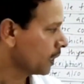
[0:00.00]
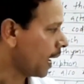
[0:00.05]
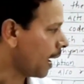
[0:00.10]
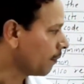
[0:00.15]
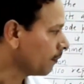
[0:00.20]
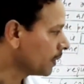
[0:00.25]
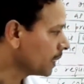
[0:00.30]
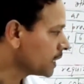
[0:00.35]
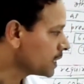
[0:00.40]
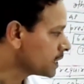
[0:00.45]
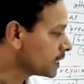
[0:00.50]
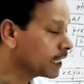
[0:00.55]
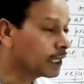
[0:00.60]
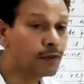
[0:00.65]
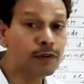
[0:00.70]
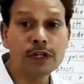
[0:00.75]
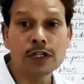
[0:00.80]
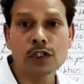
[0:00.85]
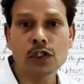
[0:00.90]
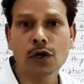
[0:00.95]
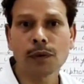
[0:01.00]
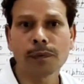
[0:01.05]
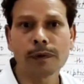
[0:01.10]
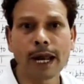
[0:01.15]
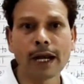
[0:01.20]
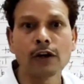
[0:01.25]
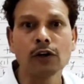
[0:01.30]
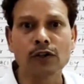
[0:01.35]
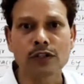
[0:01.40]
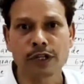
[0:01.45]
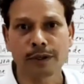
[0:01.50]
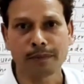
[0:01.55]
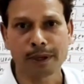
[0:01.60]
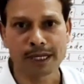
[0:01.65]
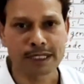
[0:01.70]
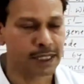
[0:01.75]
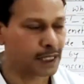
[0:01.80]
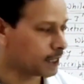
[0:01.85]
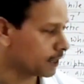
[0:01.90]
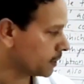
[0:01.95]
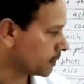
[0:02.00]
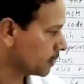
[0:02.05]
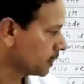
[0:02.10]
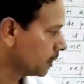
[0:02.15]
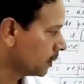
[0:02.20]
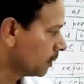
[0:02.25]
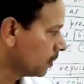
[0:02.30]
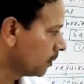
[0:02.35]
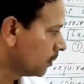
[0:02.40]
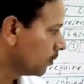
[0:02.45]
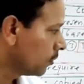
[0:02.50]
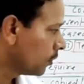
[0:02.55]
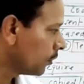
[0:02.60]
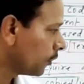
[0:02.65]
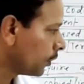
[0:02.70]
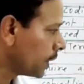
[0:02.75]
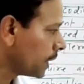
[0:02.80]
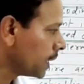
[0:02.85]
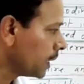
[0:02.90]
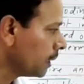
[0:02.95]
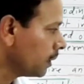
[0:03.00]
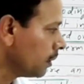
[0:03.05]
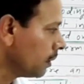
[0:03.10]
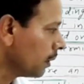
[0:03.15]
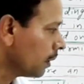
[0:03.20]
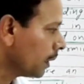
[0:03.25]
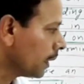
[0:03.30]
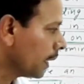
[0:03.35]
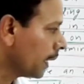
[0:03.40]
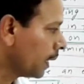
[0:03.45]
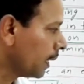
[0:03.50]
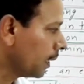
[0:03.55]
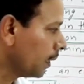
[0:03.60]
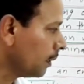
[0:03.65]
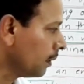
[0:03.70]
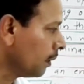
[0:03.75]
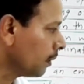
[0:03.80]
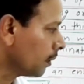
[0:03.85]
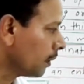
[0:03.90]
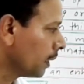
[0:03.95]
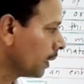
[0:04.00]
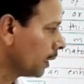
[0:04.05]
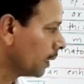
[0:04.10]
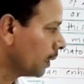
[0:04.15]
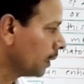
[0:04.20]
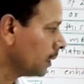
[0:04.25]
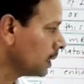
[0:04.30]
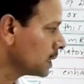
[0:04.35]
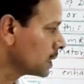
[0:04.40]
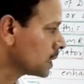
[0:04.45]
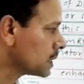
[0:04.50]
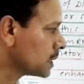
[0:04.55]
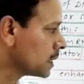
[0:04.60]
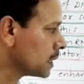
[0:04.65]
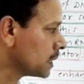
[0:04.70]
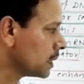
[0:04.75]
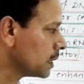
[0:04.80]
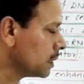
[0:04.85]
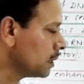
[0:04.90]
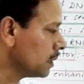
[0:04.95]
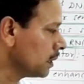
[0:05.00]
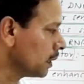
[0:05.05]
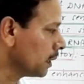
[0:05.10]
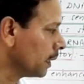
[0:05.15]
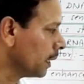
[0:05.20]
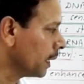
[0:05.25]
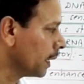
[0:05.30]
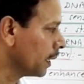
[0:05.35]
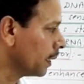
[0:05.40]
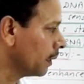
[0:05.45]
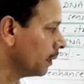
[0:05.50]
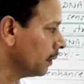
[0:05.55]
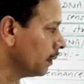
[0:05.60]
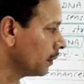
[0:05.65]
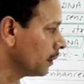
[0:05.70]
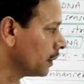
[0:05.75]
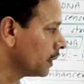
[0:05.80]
having a sequence of nitrogen bases T, A, A, C, A,